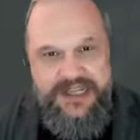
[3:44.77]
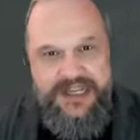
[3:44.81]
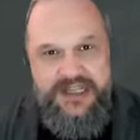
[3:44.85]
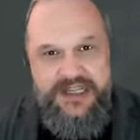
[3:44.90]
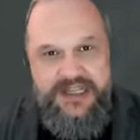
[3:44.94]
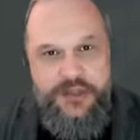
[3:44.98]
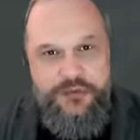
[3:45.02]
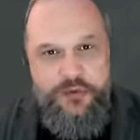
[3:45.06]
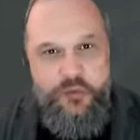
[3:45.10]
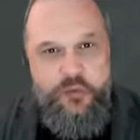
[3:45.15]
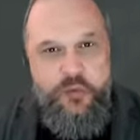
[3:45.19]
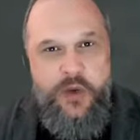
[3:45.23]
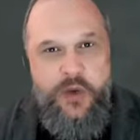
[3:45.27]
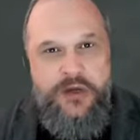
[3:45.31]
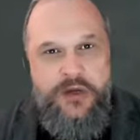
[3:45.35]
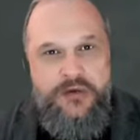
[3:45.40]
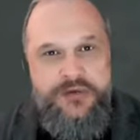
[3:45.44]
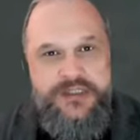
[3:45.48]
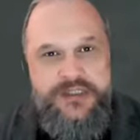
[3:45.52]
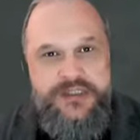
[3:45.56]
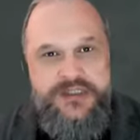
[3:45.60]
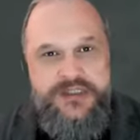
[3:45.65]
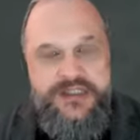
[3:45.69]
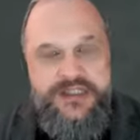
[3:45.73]
the world
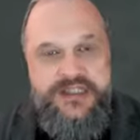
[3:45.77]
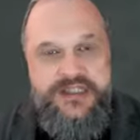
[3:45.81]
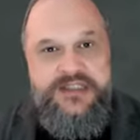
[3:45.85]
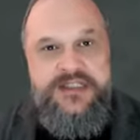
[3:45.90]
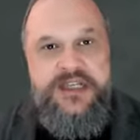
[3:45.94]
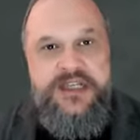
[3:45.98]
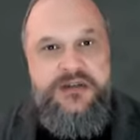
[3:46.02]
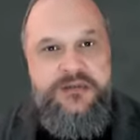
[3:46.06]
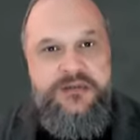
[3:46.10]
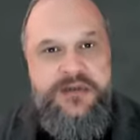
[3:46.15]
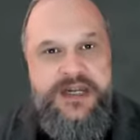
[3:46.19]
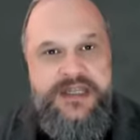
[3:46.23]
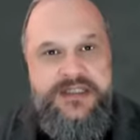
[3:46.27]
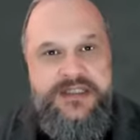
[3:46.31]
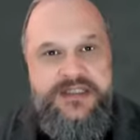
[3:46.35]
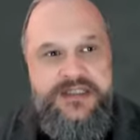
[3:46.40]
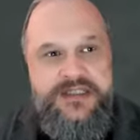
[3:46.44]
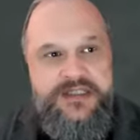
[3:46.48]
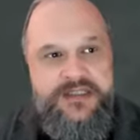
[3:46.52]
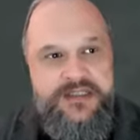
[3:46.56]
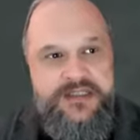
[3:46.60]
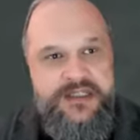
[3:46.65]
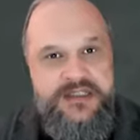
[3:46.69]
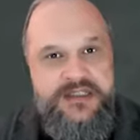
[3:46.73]
has
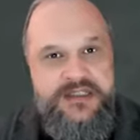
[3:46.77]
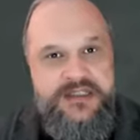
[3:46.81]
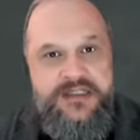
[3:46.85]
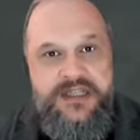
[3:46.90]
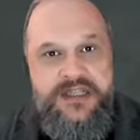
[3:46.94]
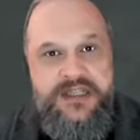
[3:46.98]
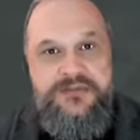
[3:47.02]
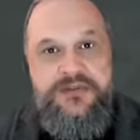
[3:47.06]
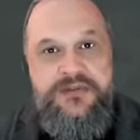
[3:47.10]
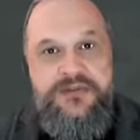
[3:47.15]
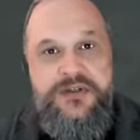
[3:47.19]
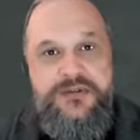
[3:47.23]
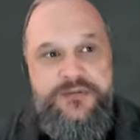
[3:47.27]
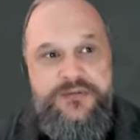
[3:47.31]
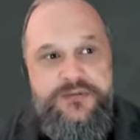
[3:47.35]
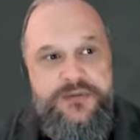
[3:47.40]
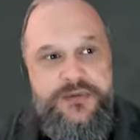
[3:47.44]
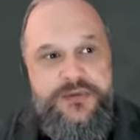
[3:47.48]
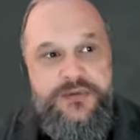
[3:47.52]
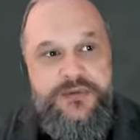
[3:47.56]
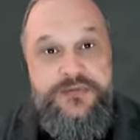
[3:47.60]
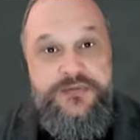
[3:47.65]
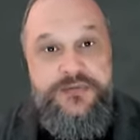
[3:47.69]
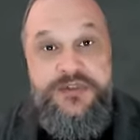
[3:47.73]
accelerated to this level of
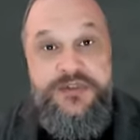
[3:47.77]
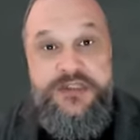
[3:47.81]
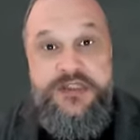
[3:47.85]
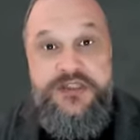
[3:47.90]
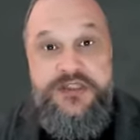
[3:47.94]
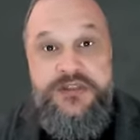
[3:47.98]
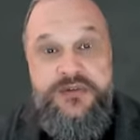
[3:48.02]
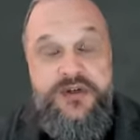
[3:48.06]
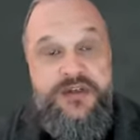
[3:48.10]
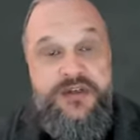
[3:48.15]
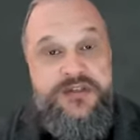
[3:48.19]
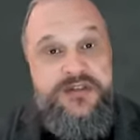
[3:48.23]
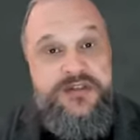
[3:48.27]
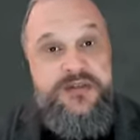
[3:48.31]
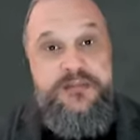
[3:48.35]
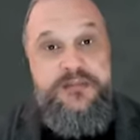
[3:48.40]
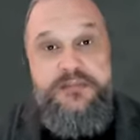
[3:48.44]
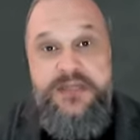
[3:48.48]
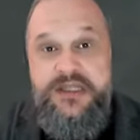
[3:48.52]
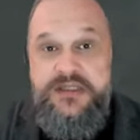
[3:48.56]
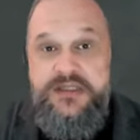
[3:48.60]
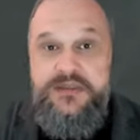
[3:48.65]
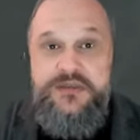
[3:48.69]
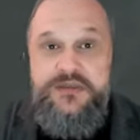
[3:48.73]
sort of distrust and
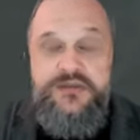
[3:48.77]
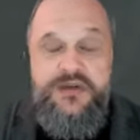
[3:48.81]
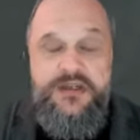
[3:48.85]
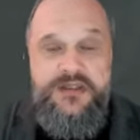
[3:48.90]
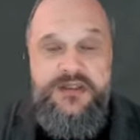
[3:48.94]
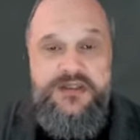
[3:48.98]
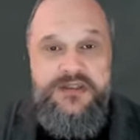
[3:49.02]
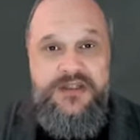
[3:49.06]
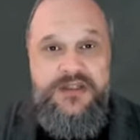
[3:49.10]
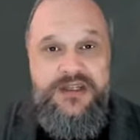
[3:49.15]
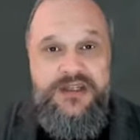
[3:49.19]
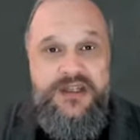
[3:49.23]
mistrust.